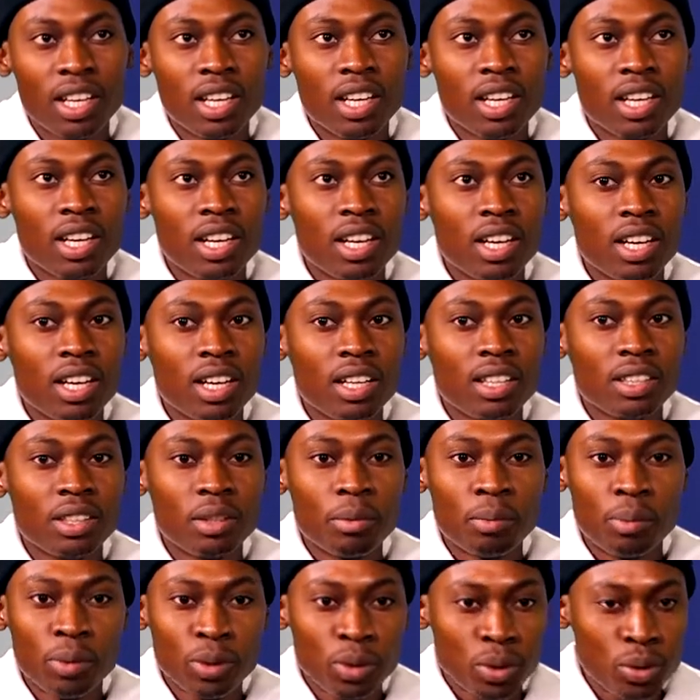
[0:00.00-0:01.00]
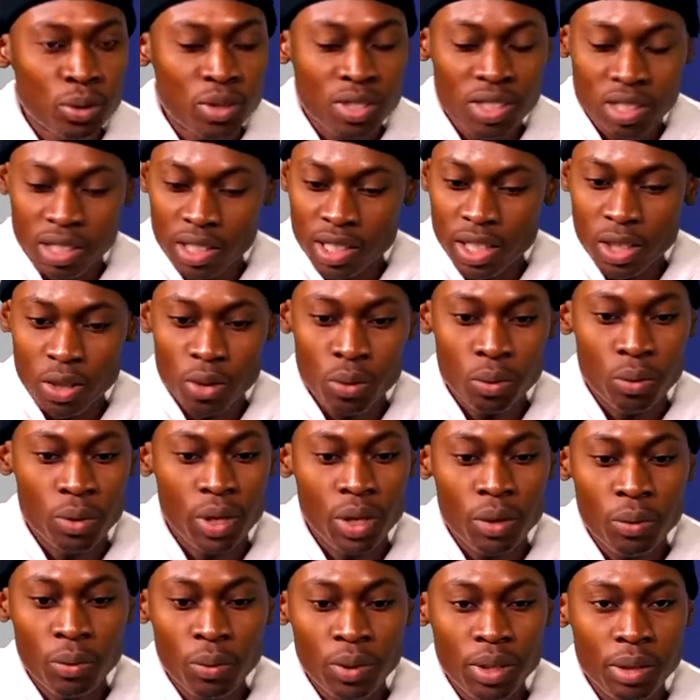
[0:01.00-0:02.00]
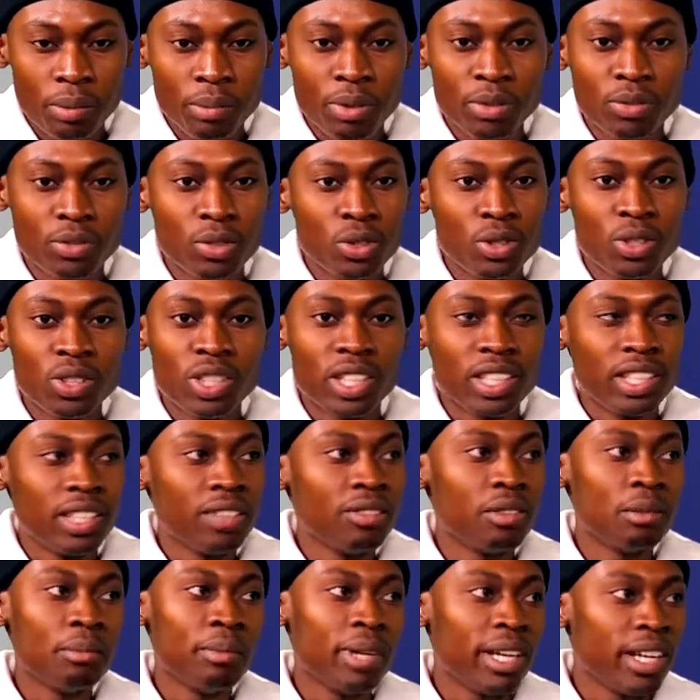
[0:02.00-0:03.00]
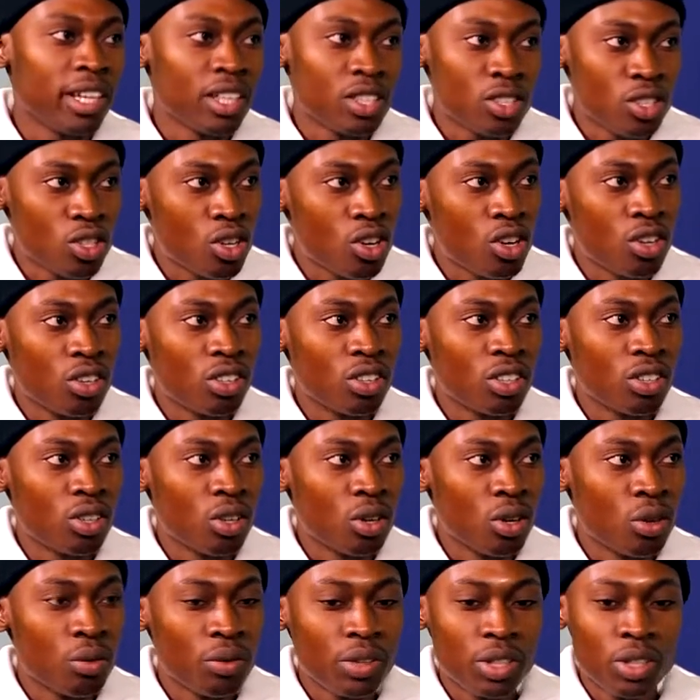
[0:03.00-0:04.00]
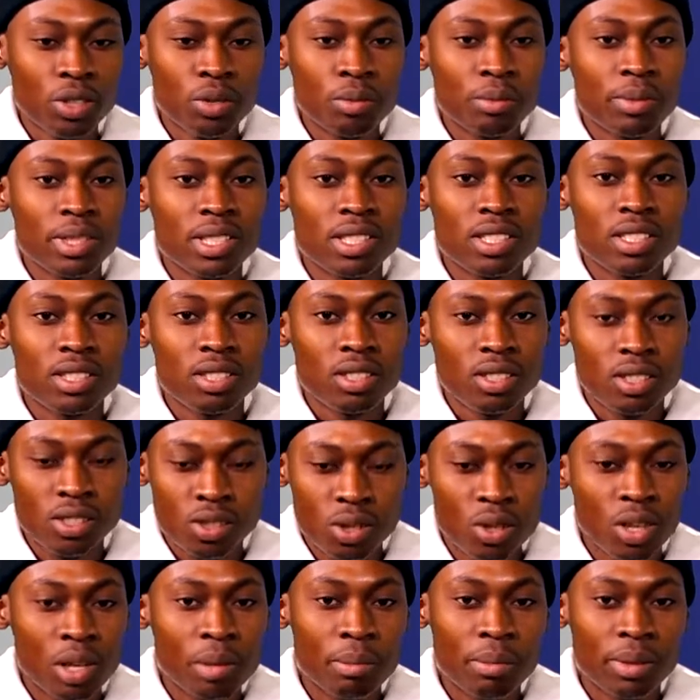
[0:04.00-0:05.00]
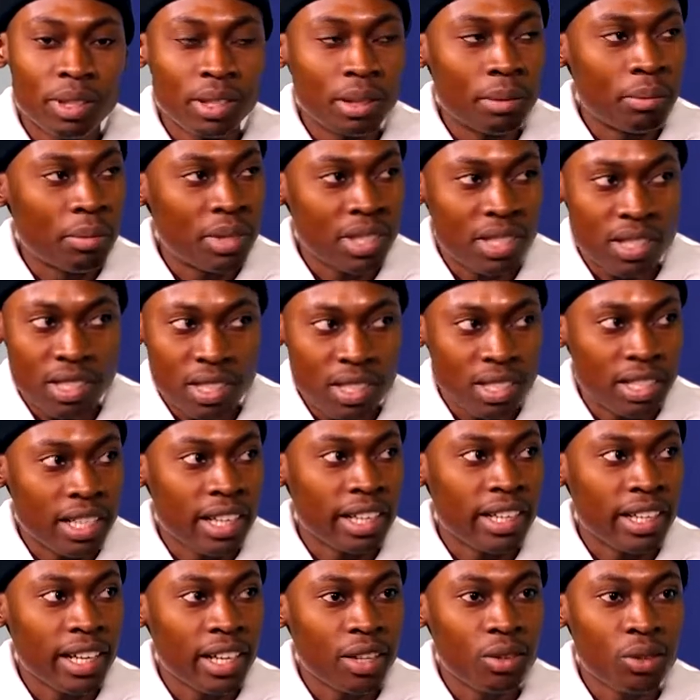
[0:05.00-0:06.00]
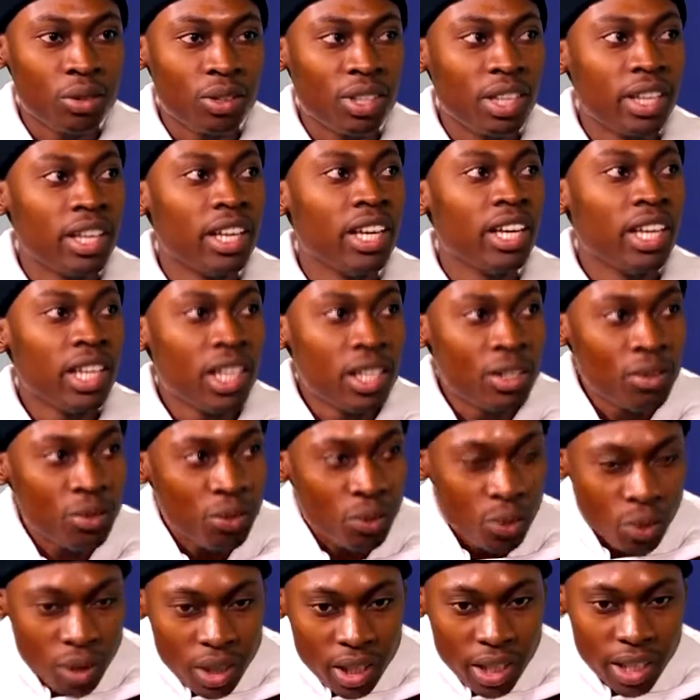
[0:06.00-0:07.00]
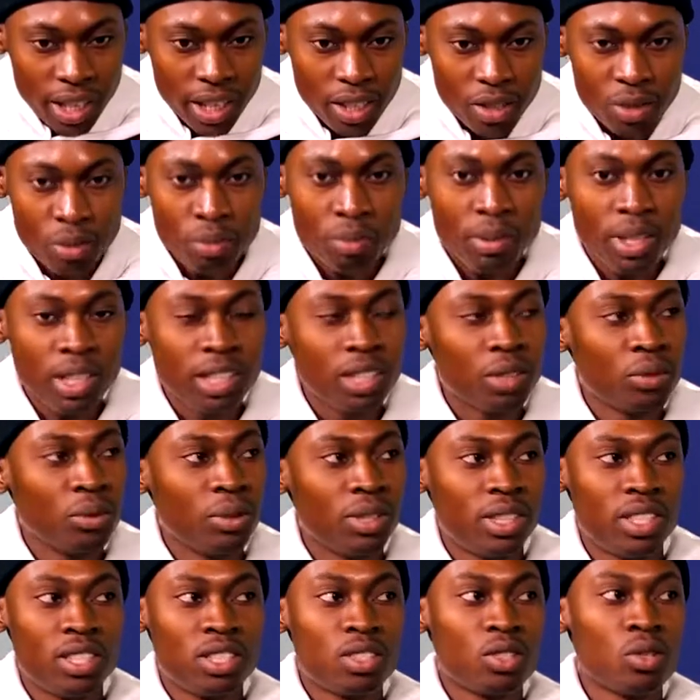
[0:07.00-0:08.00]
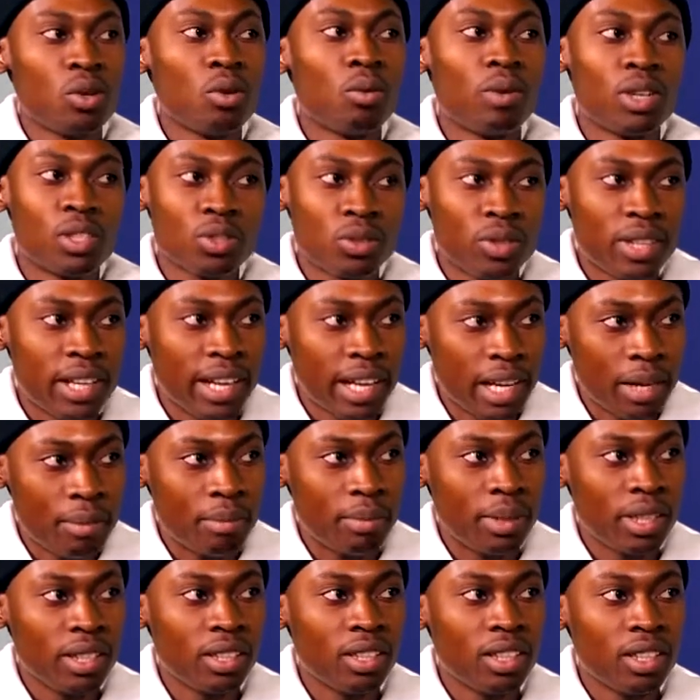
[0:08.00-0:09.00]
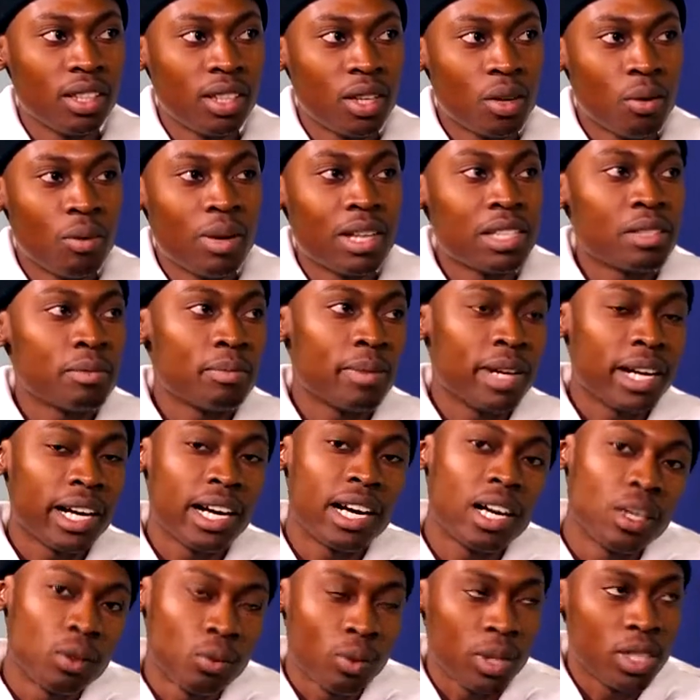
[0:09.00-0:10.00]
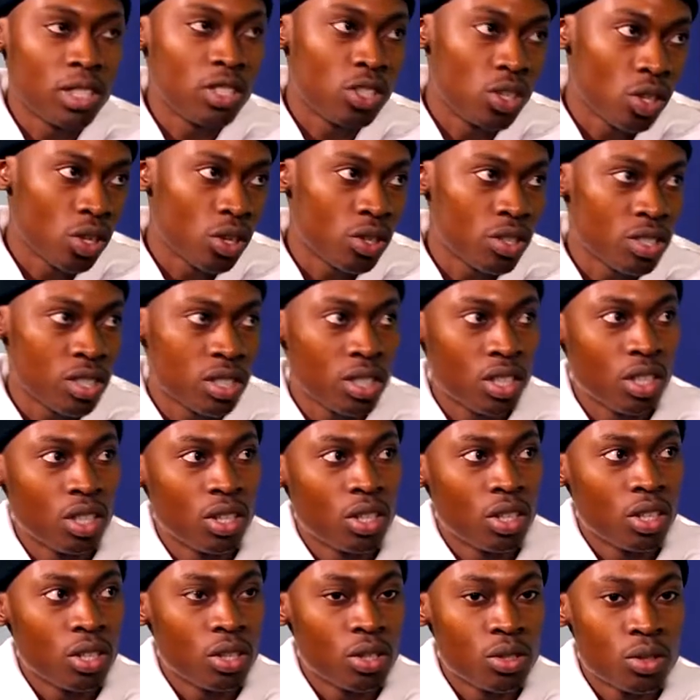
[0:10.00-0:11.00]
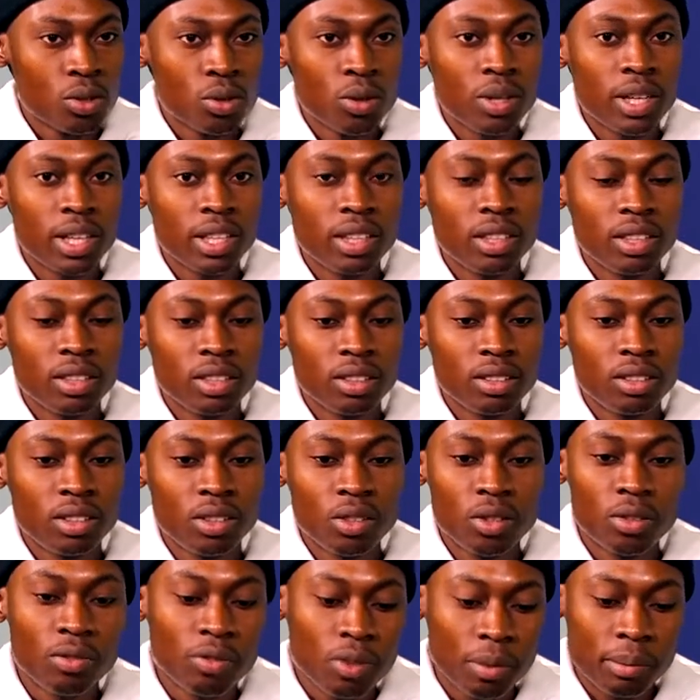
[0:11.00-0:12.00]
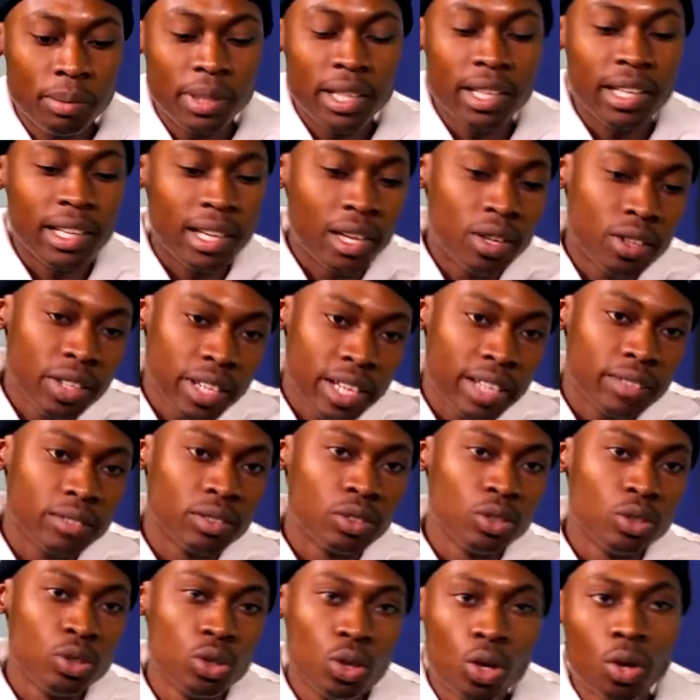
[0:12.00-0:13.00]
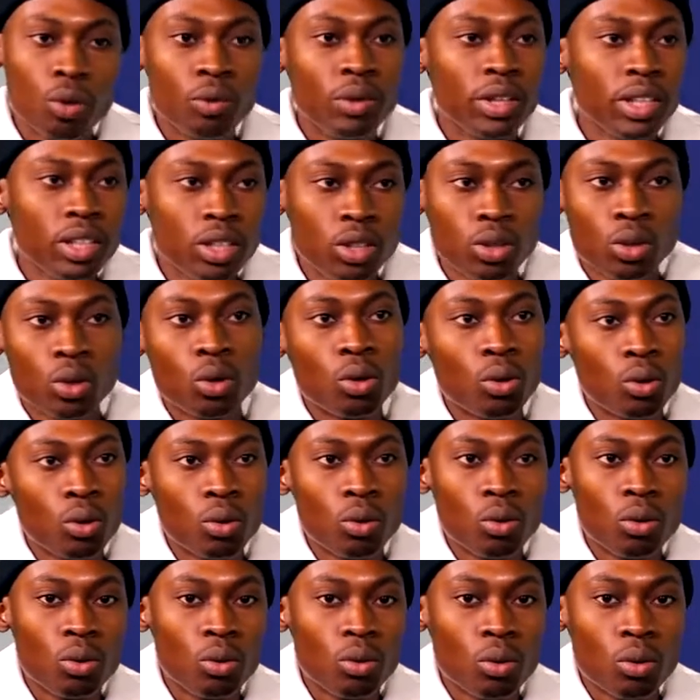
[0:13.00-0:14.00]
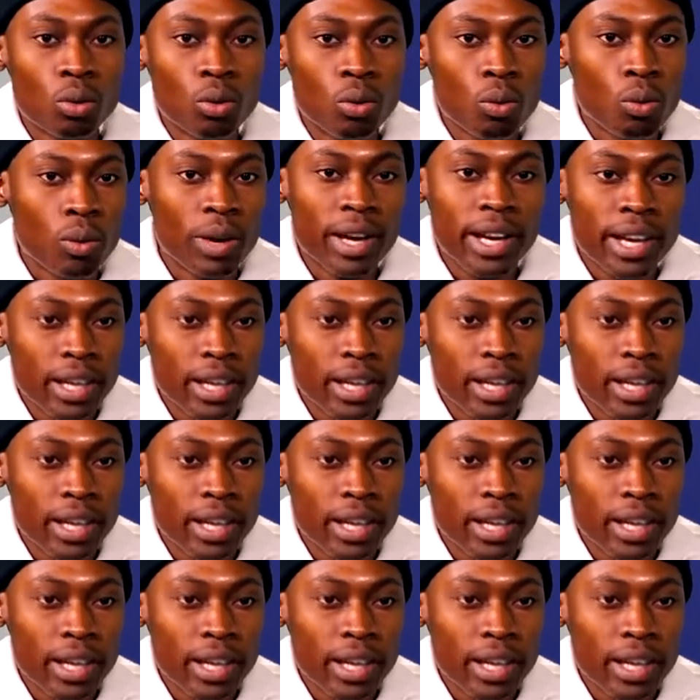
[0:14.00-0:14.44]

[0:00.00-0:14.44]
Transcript: the producers that you work with. Before you can even make a song, already you must talk about the business side, like, okay, if we had to make it with this song, what's going to happen? What's my cut, what's yours? So that, from the ground level, you already know where